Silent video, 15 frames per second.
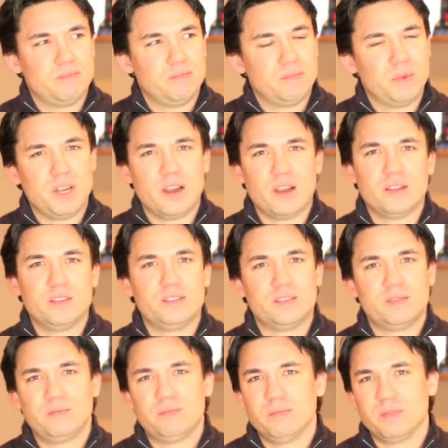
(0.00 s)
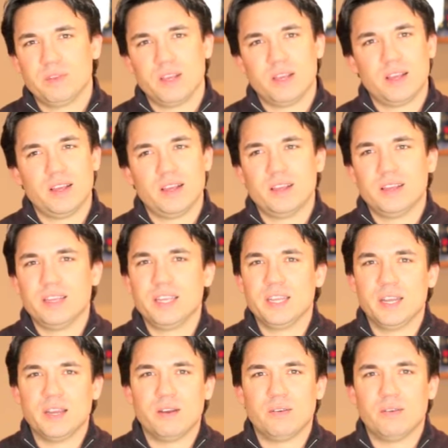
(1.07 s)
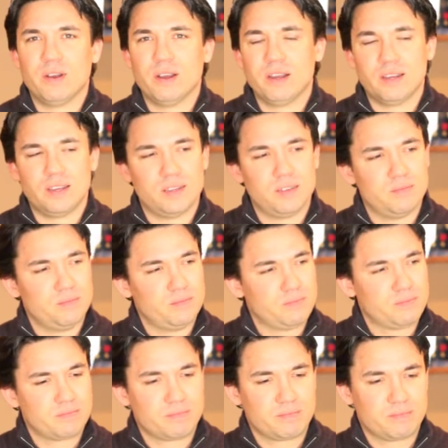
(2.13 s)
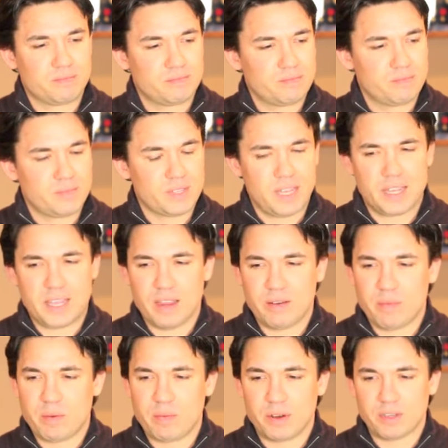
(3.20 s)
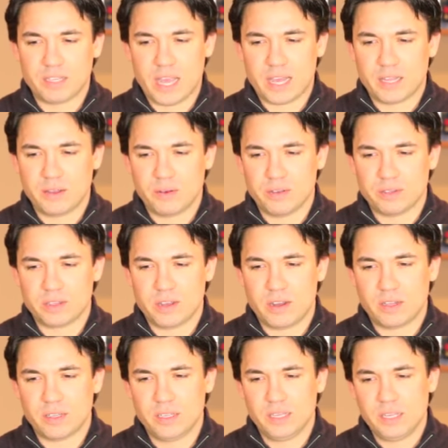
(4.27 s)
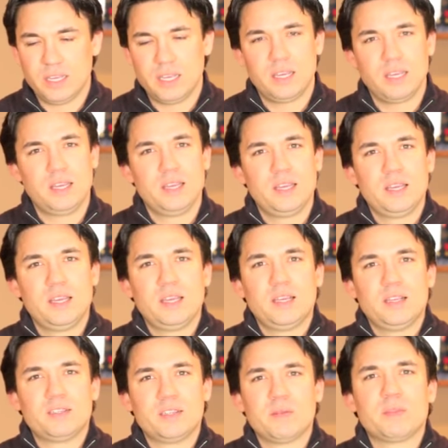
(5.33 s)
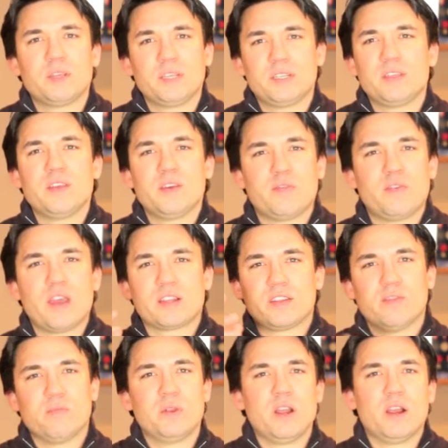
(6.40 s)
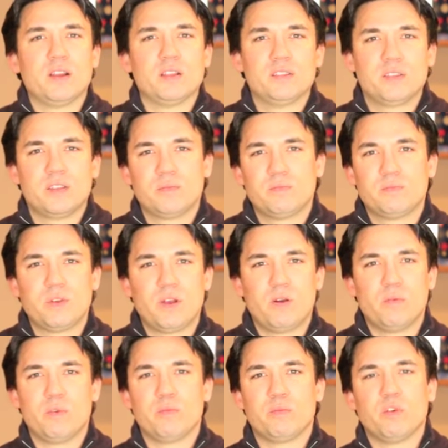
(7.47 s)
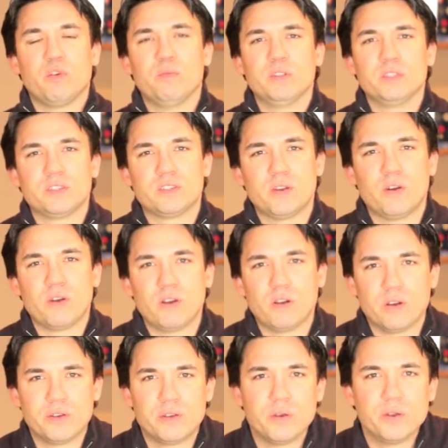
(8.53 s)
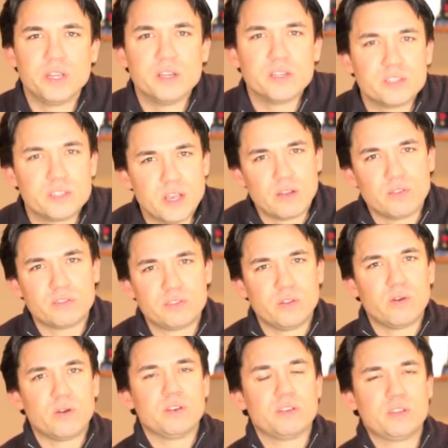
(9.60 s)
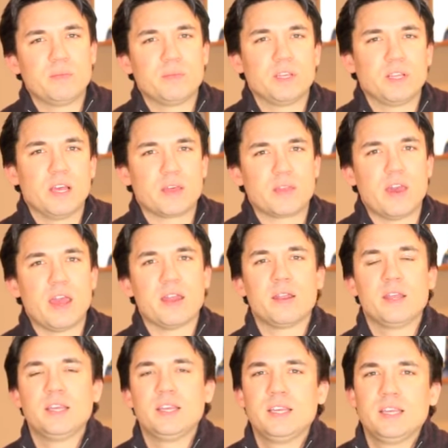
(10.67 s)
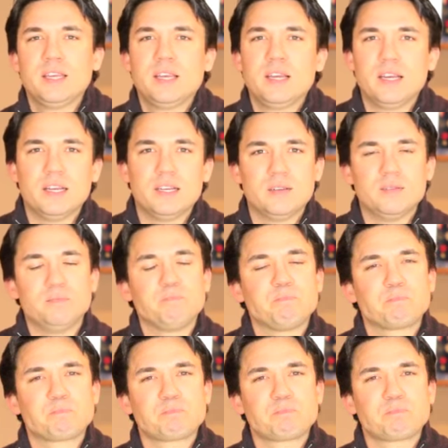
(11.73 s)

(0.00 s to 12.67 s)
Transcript: Menards, uh, you know, um, I can't remember exactly what it was called. Something to the effect of Menards home improvement store or do-it-yourself store, something like that. Um,